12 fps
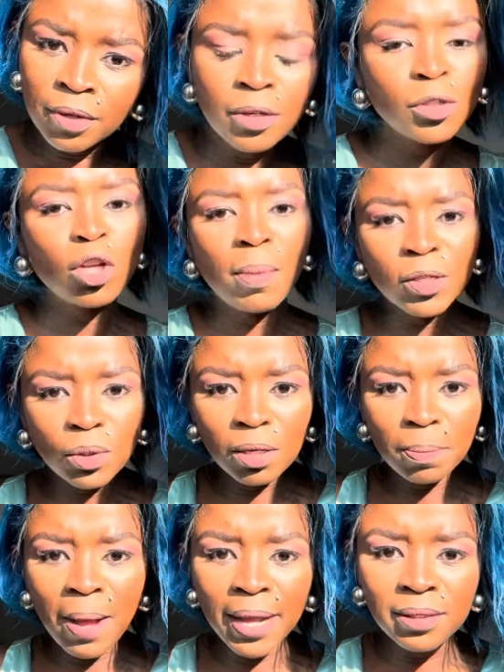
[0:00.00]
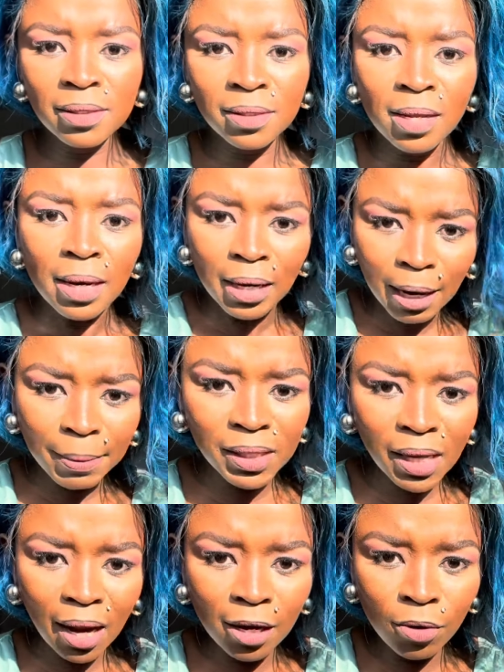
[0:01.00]
So my sweetie pines, let me
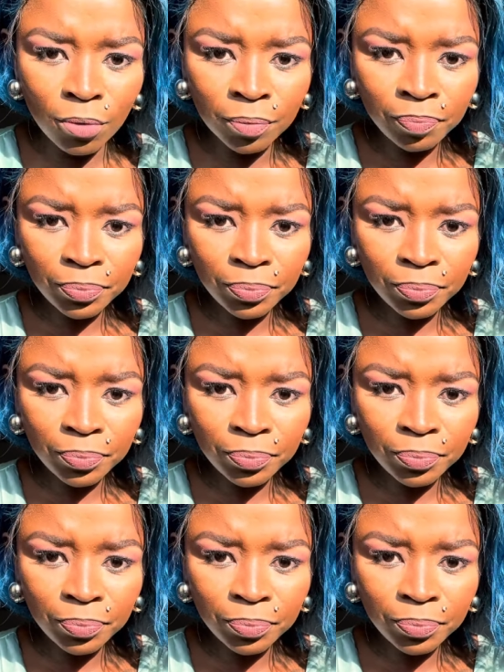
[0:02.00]
tell you,